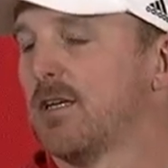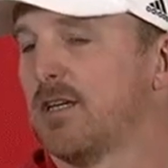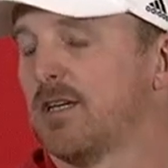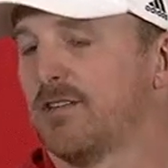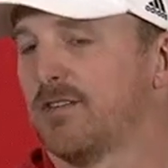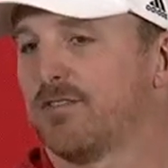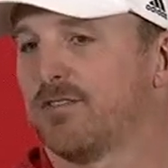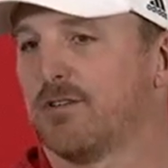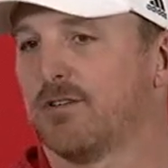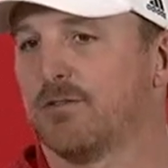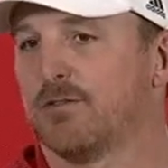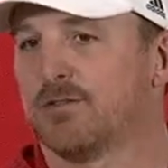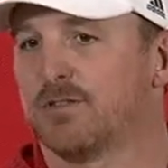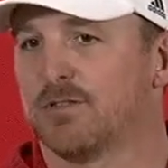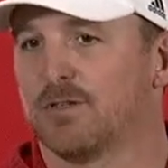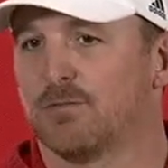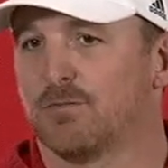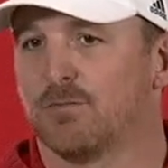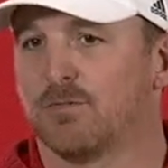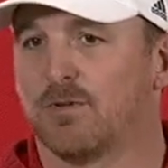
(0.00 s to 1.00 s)
And so, you
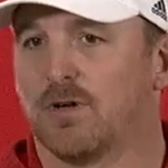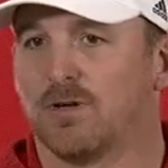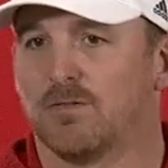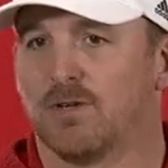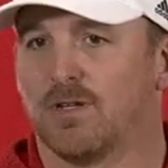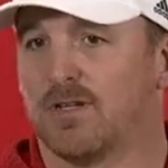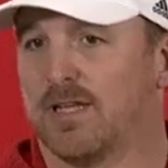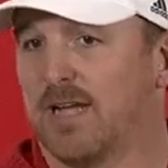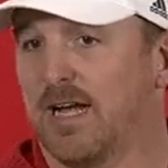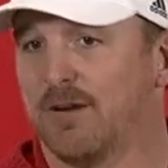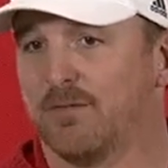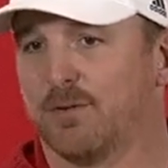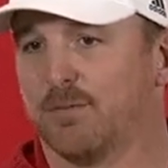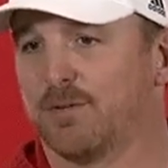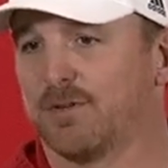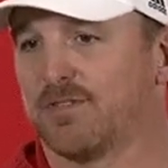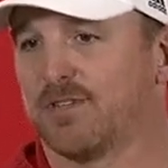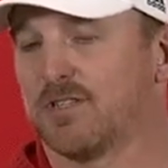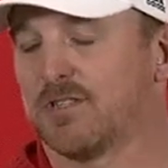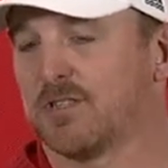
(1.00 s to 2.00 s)
know, at every
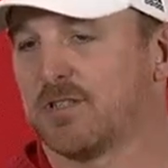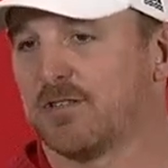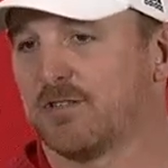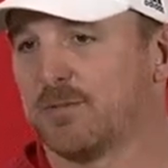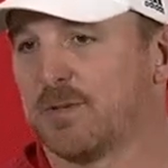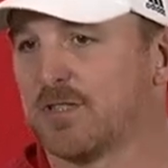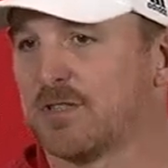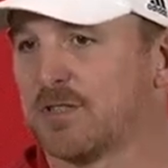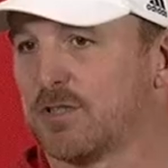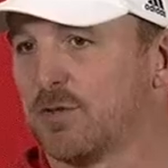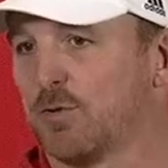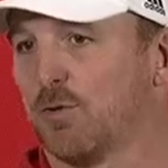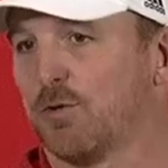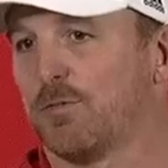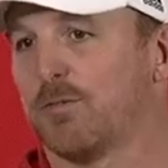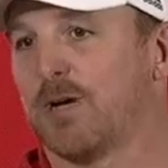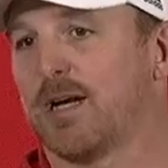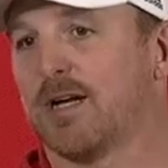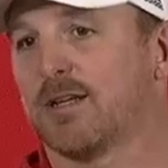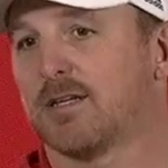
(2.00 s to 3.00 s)
position, especially
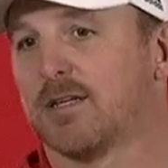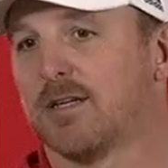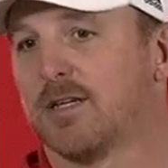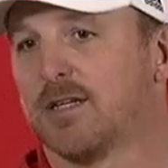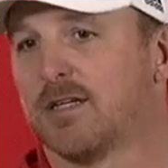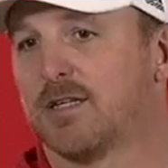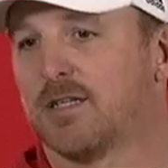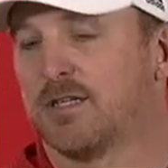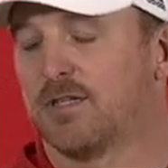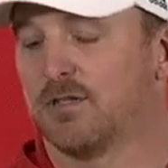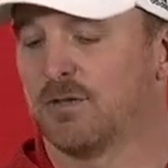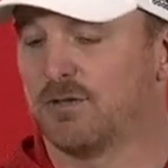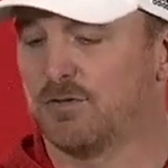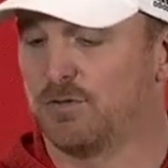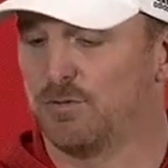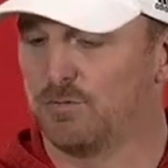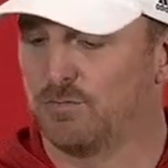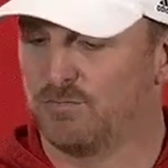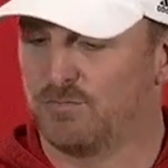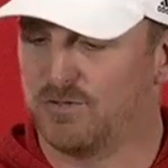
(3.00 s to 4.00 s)
quarterback, you know,
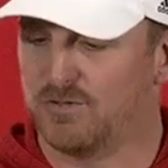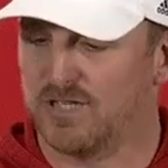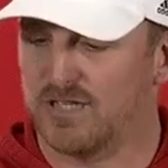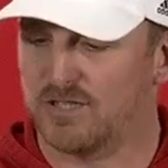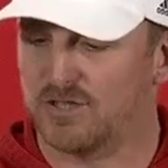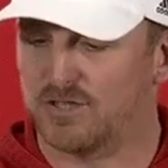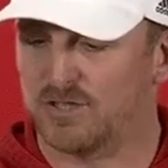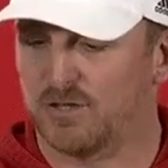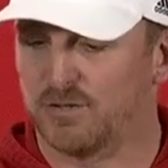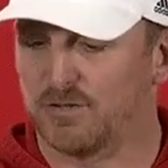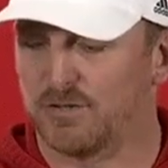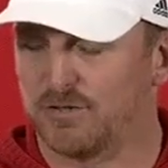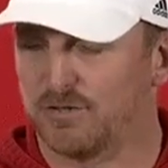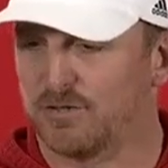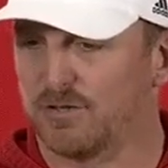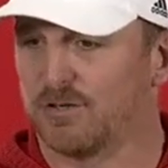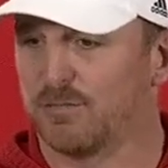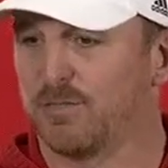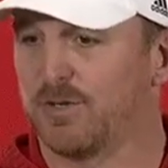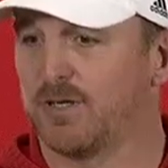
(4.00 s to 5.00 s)
you, you got to show that you're
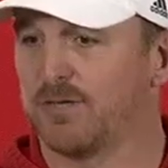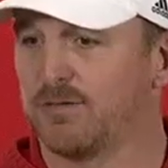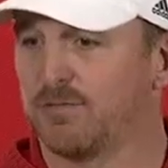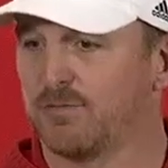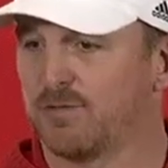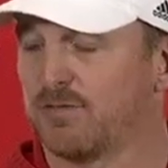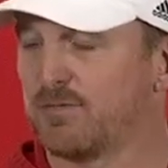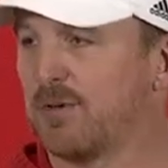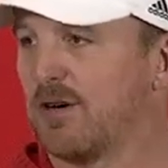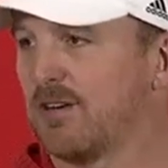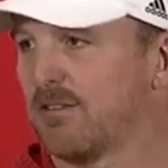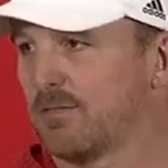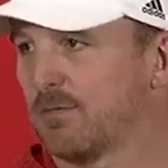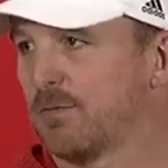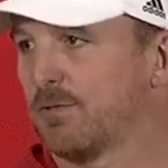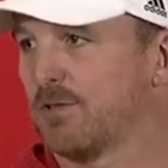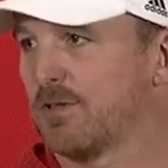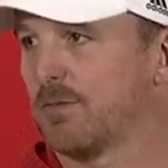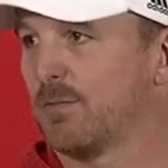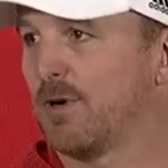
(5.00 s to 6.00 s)
going to be
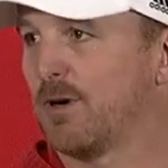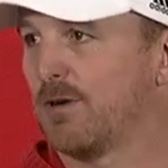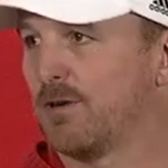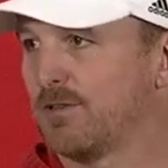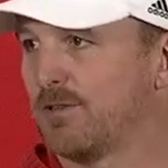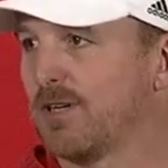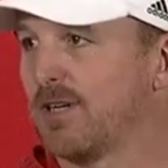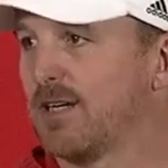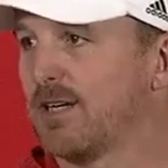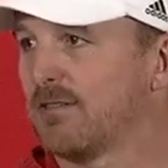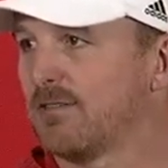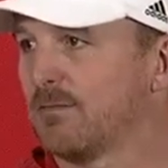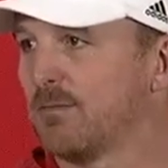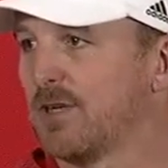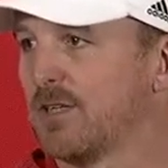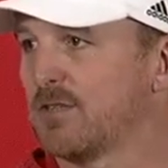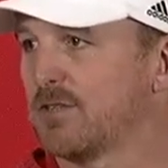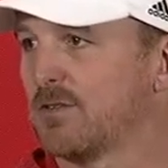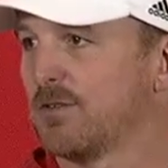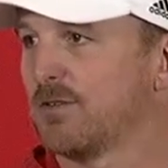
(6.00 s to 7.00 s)
responsible with the ball in your hands and
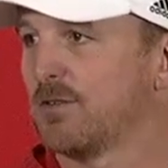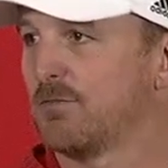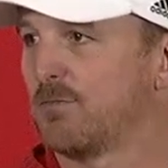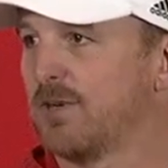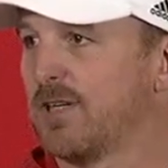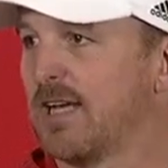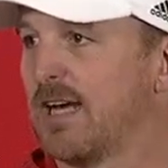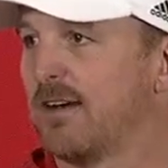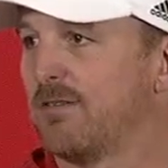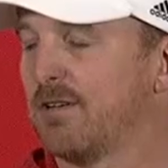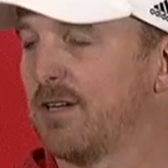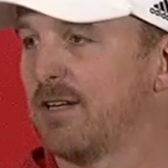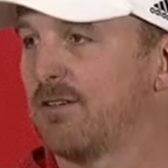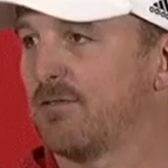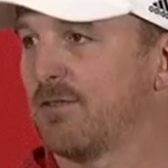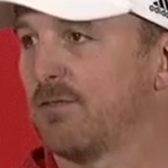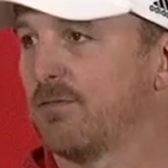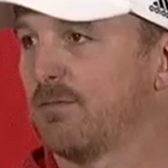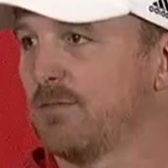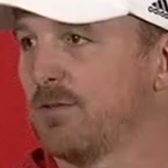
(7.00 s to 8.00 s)
make sure that we have it
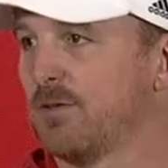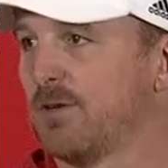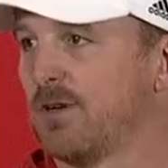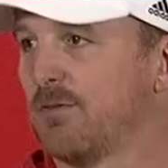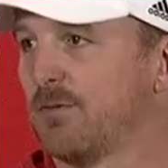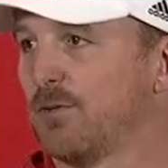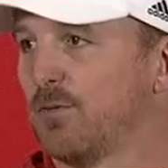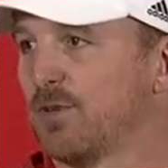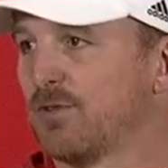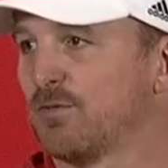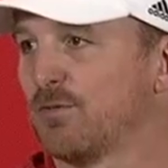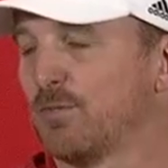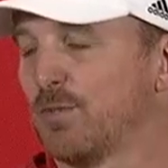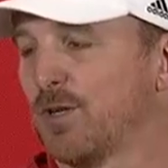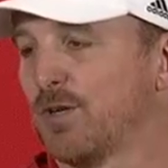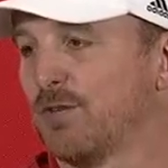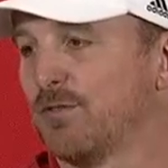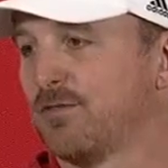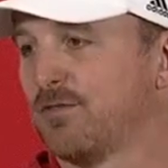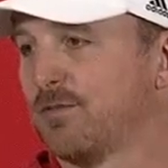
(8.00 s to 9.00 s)
after, you know, every whistle
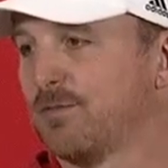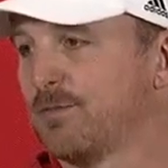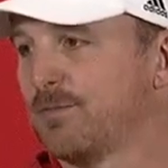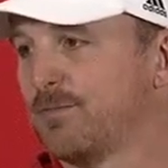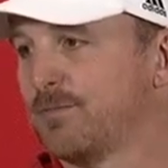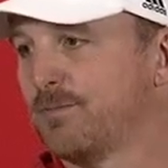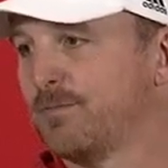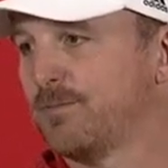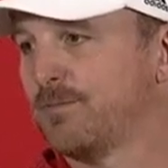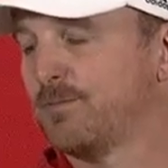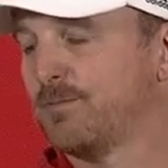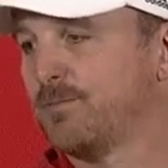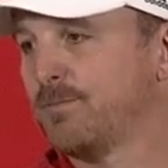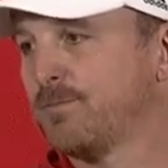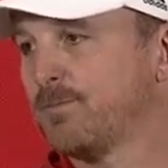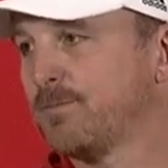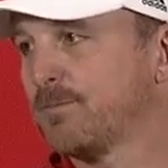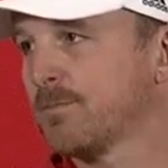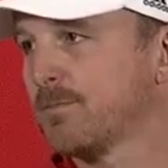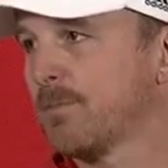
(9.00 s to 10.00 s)
blows. Do you
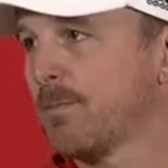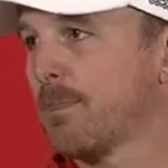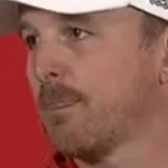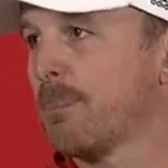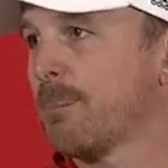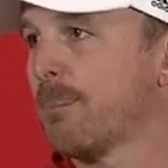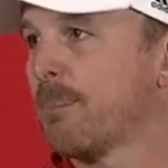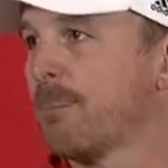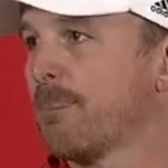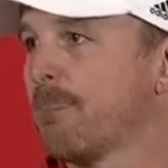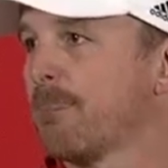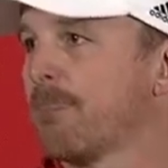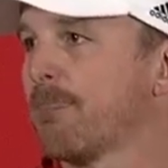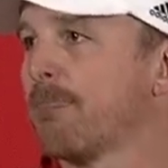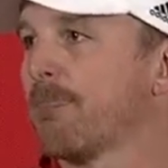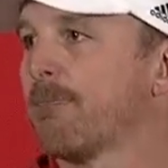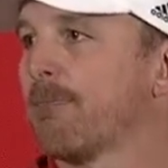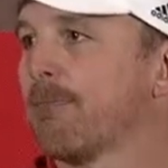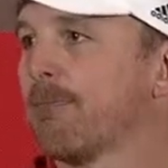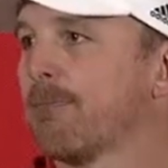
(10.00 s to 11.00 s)
feel like you're going to be able to
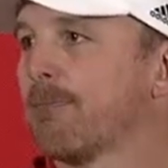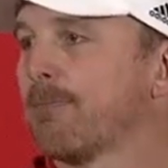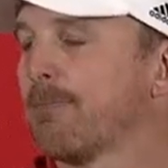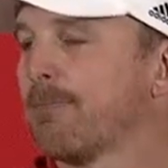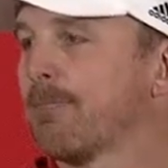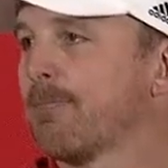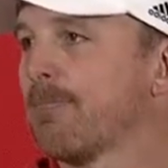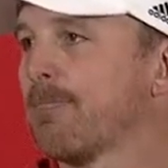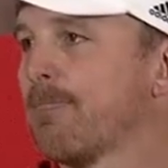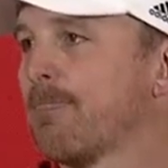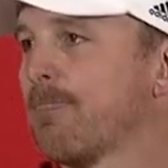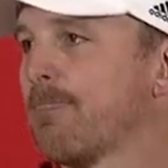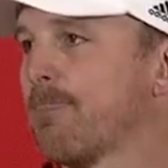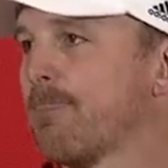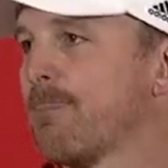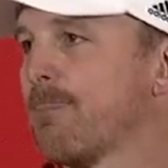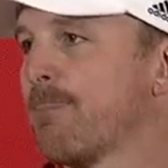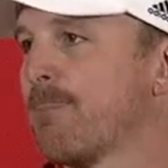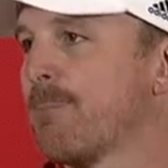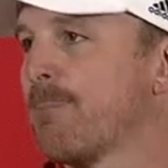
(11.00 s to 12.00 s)
do more of what you
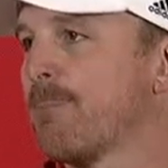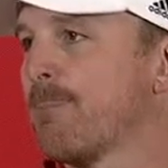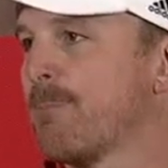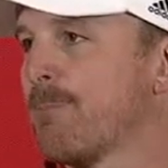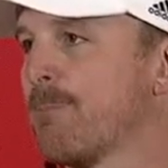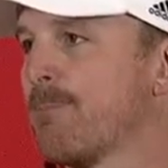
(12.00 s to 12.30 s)
wanted to do